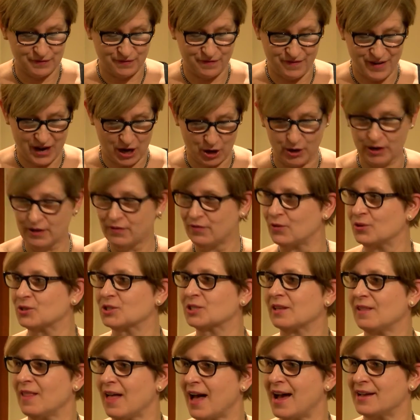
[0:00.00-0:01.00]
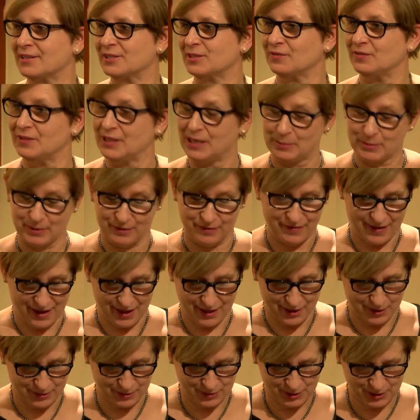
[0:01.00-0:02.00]
very first class of Nieman
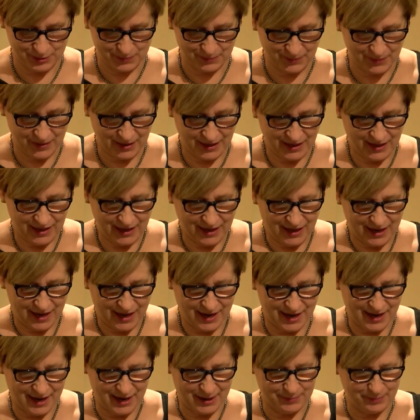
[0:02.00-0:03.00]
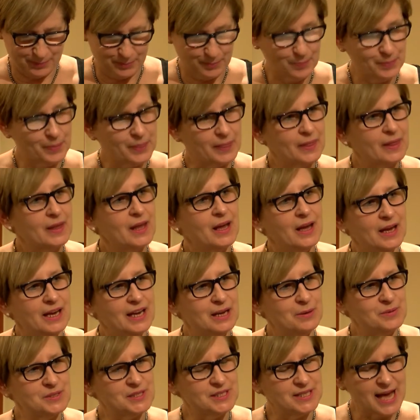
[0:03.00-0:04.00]
Fellows. Um,
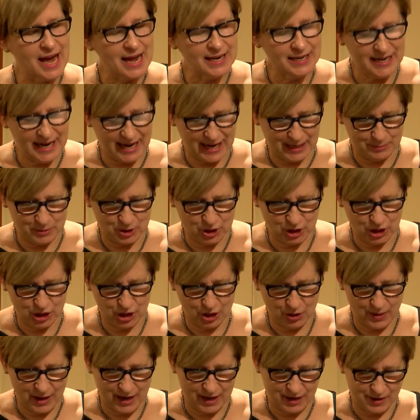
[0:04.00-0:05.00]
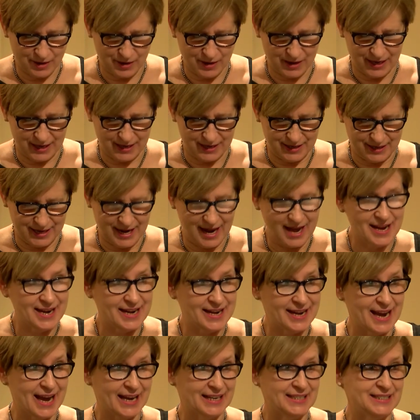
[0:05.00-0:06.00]
he was then named curator in
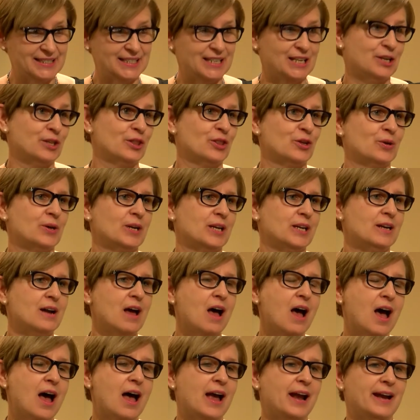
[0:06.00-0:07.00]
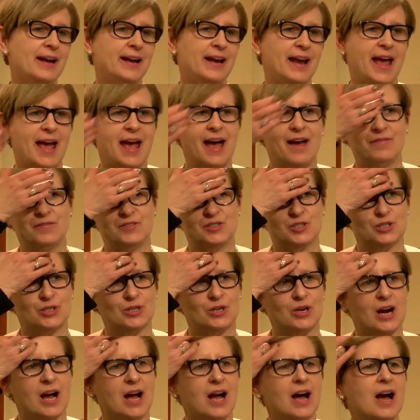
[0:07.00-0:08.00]
1939
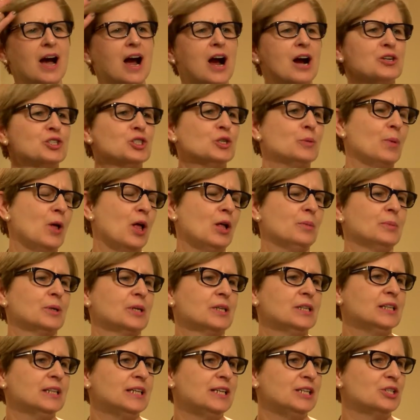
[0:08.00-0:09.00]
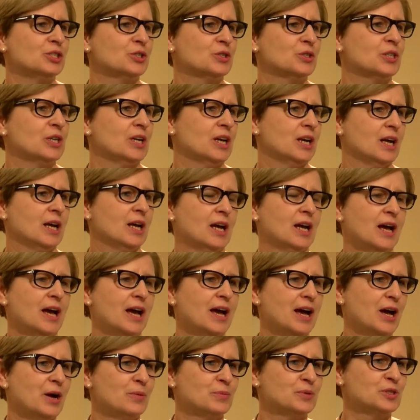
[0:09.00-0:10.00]
after uh, Archibald MacLeish
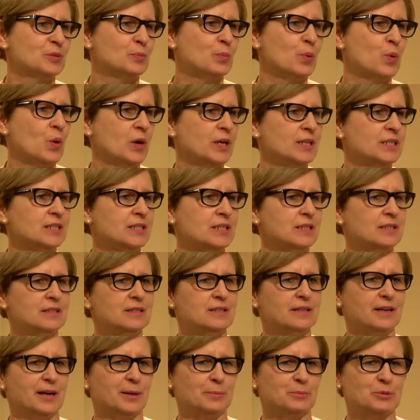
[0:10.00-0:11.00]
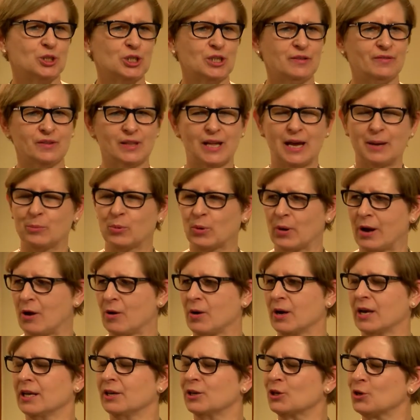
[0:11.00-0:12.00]
uh, was appointed um, chief
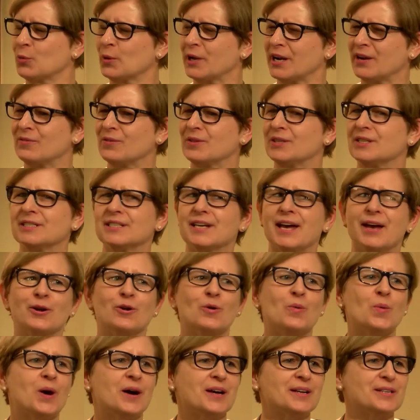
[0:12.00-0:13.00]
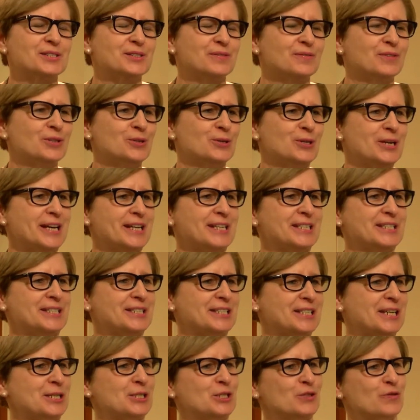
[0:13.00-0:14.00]
librarian, or whatever the title was, of the United
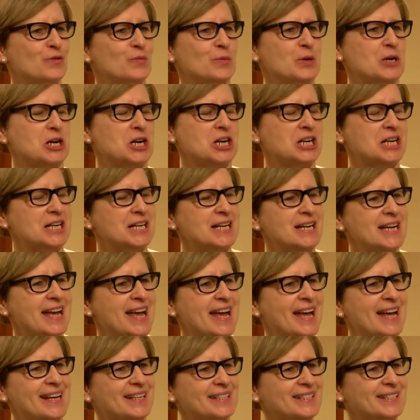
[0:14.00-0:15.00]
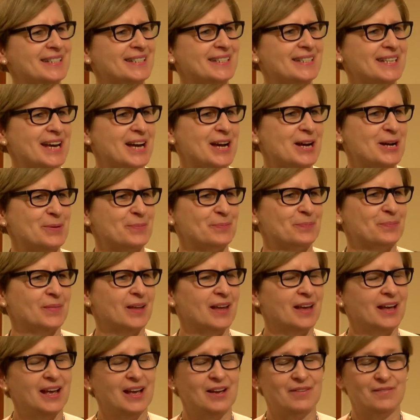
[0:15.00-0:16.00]
States of America, and um,
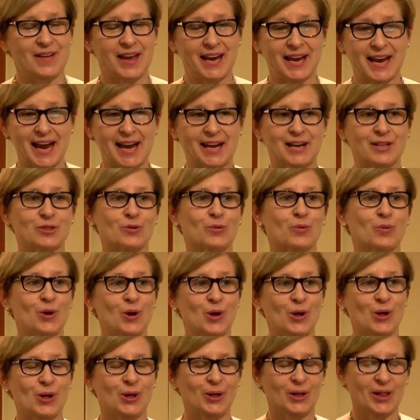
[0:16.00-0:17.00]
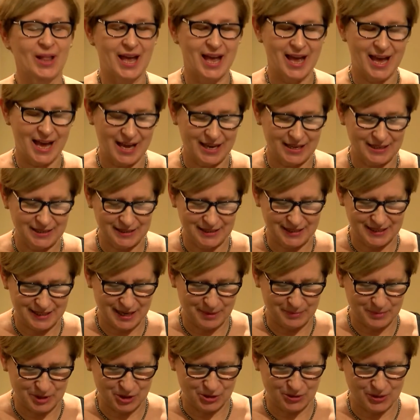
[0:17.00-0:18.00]
vacating the role. And
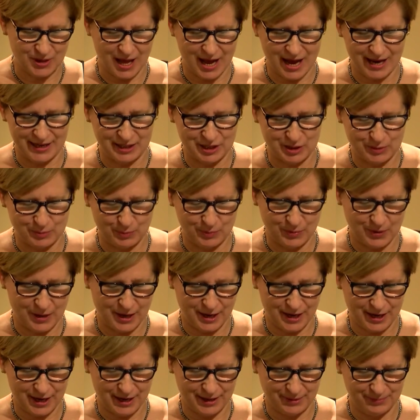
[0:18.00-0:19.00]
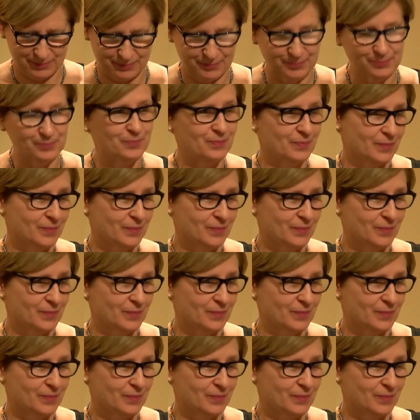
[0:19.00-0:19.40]
uh, Mr. Lyons um,